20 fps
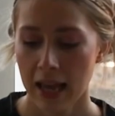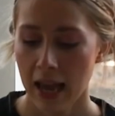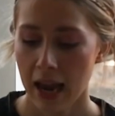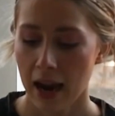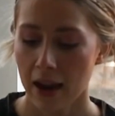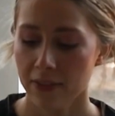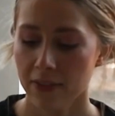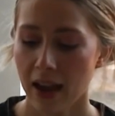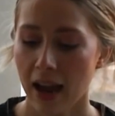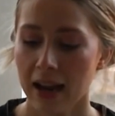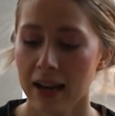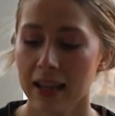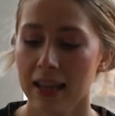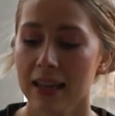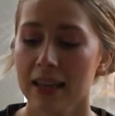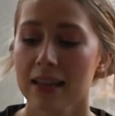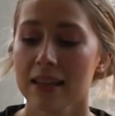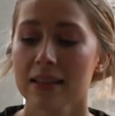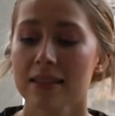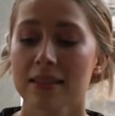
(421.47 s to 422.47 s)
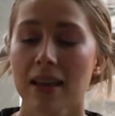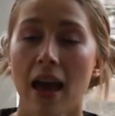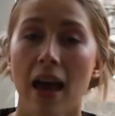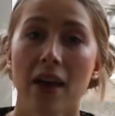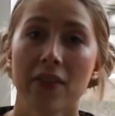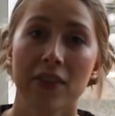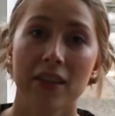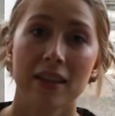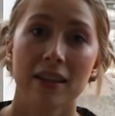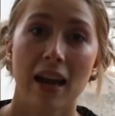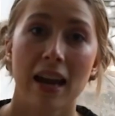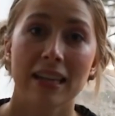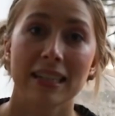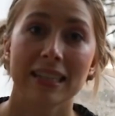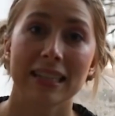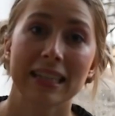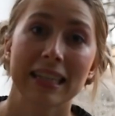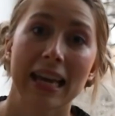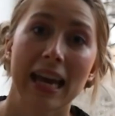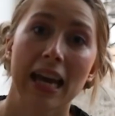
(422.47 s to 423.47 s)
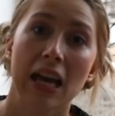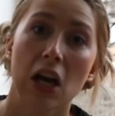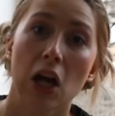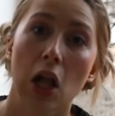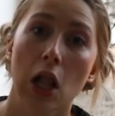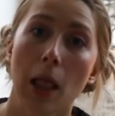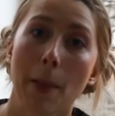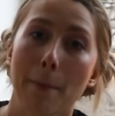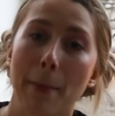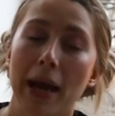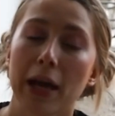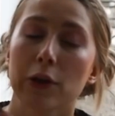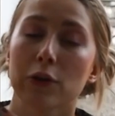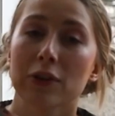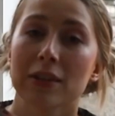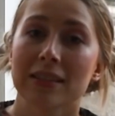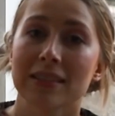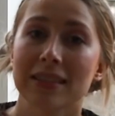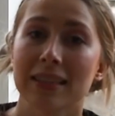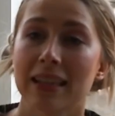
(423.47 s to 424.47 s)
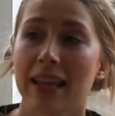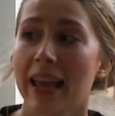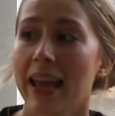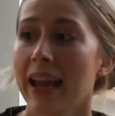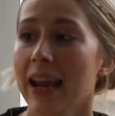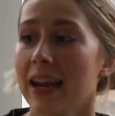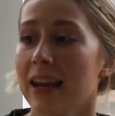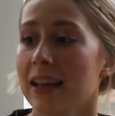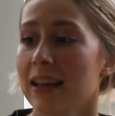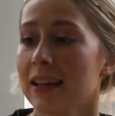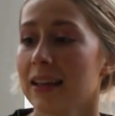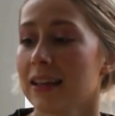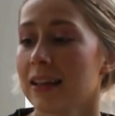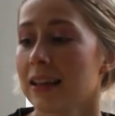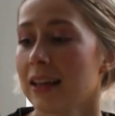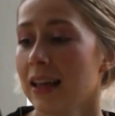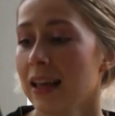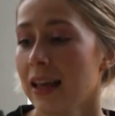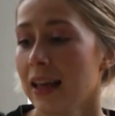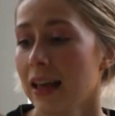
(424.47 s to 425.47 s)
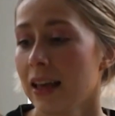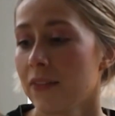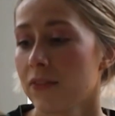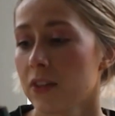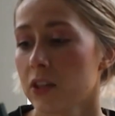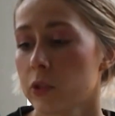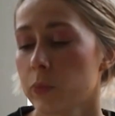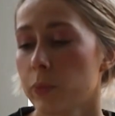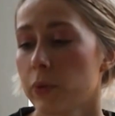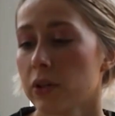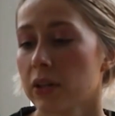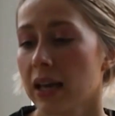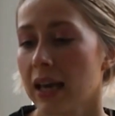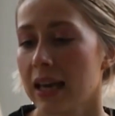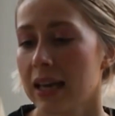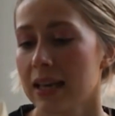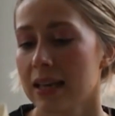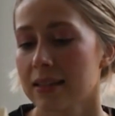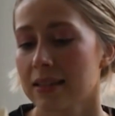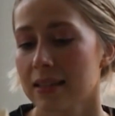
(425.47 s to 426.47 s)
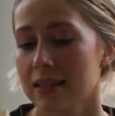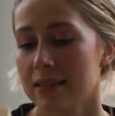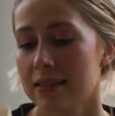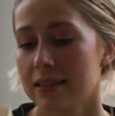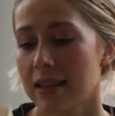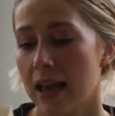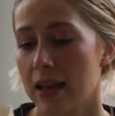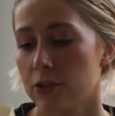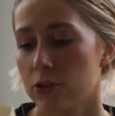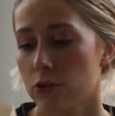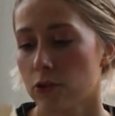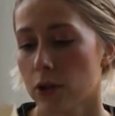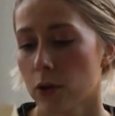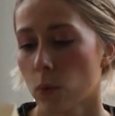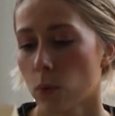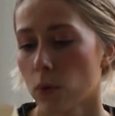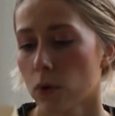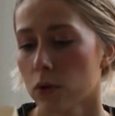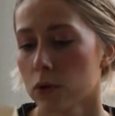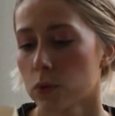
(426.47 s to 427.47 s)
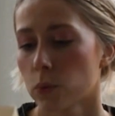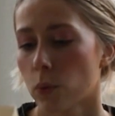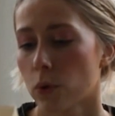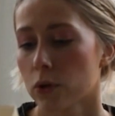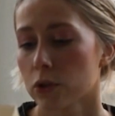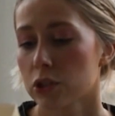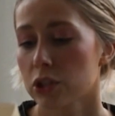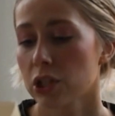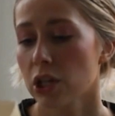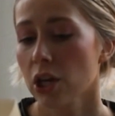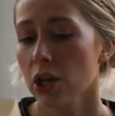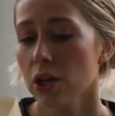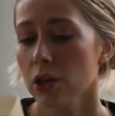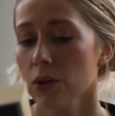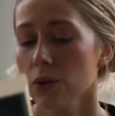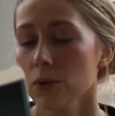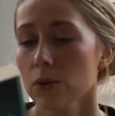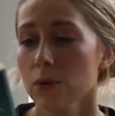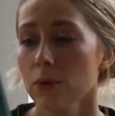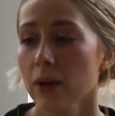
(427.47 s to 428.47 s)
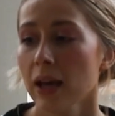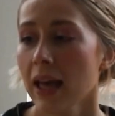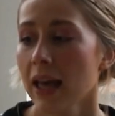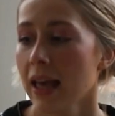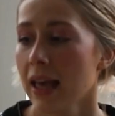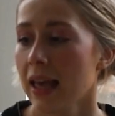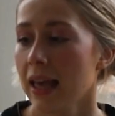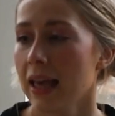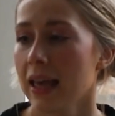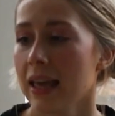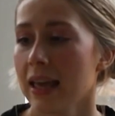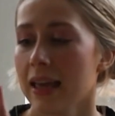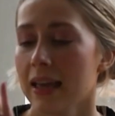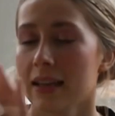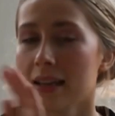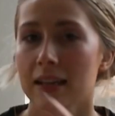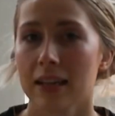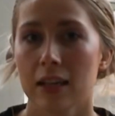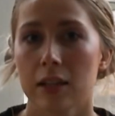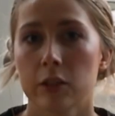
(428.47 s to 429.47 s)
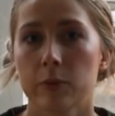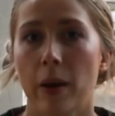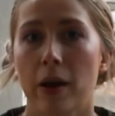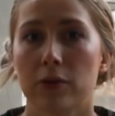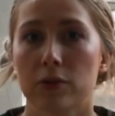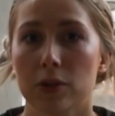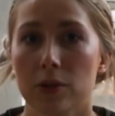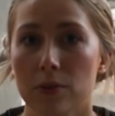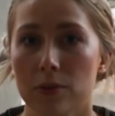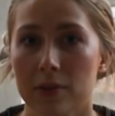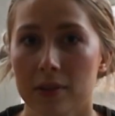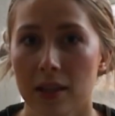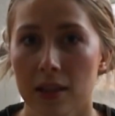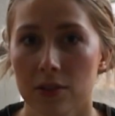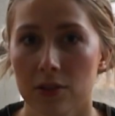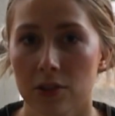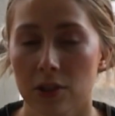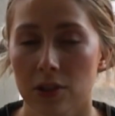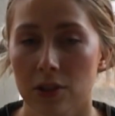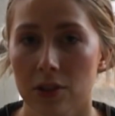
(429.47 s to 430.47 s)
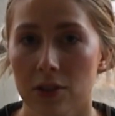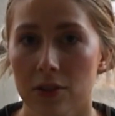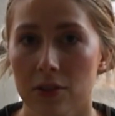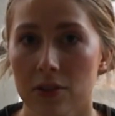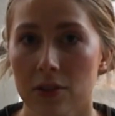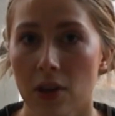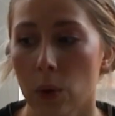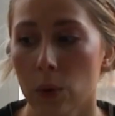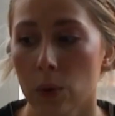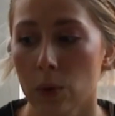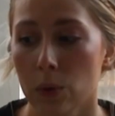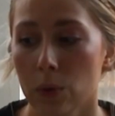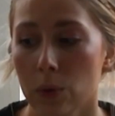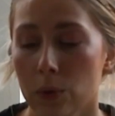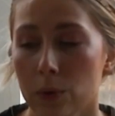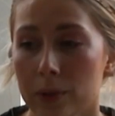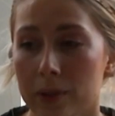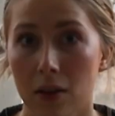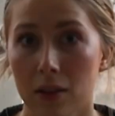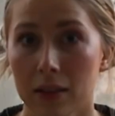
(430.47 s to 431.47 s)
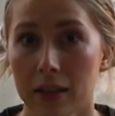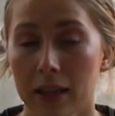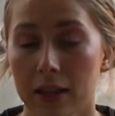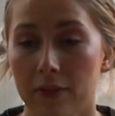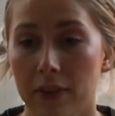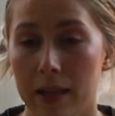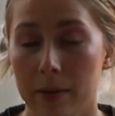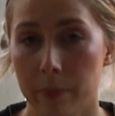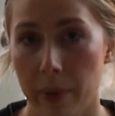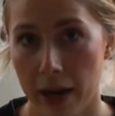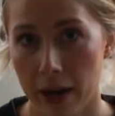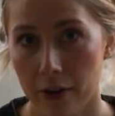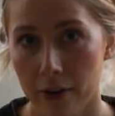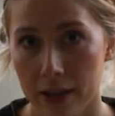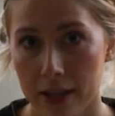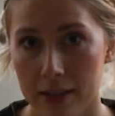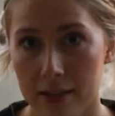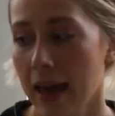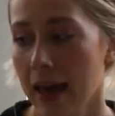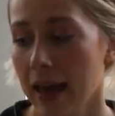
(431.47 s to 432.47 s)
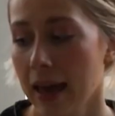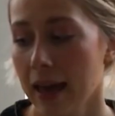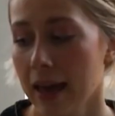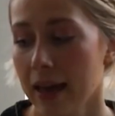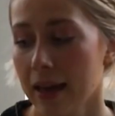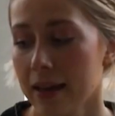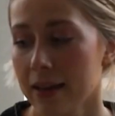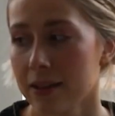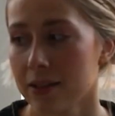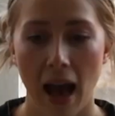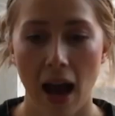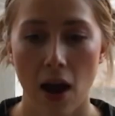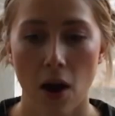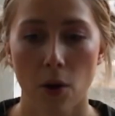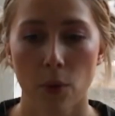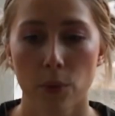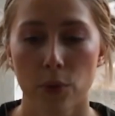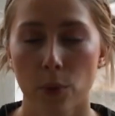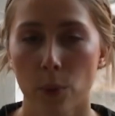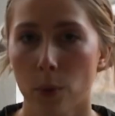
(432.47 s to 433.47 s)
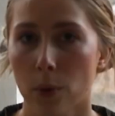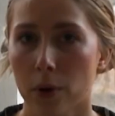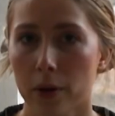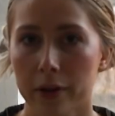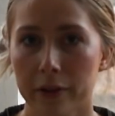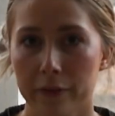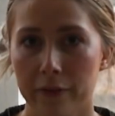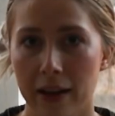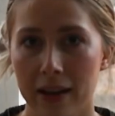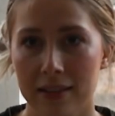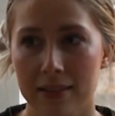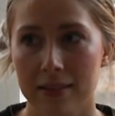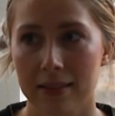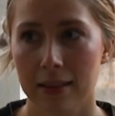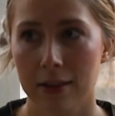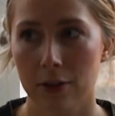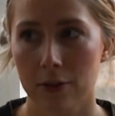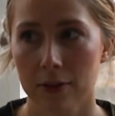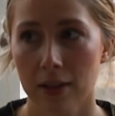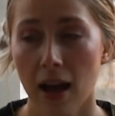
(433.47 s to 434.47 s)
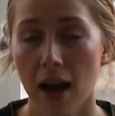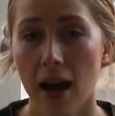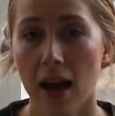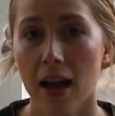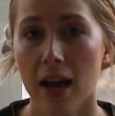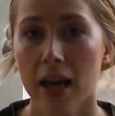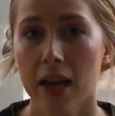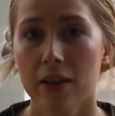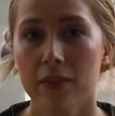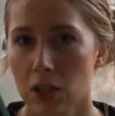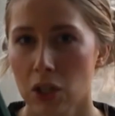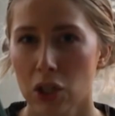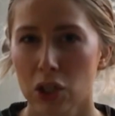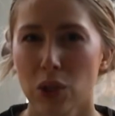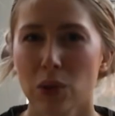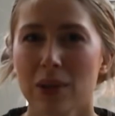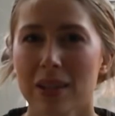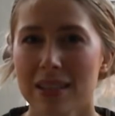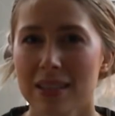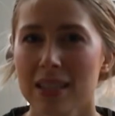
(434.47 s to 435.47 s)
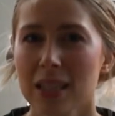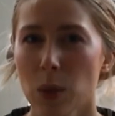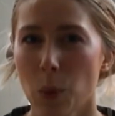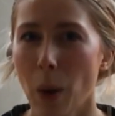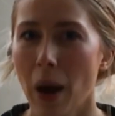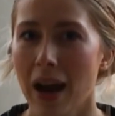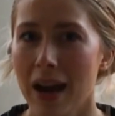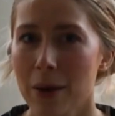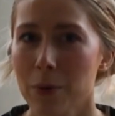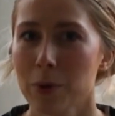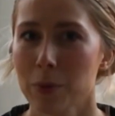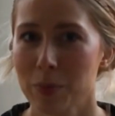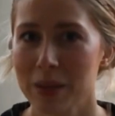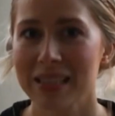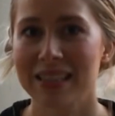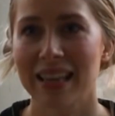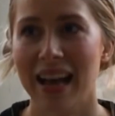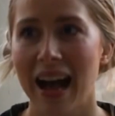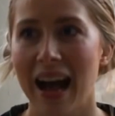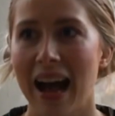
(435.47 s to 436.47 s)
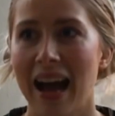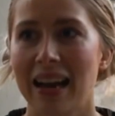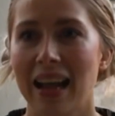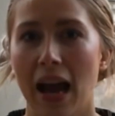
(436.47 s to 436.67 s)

And that is The Nightingale by Kristen Hanna. This book is set during World War II, and it is about two sisters who live in Paris and how the war affects their lives. You can see why it would be sad.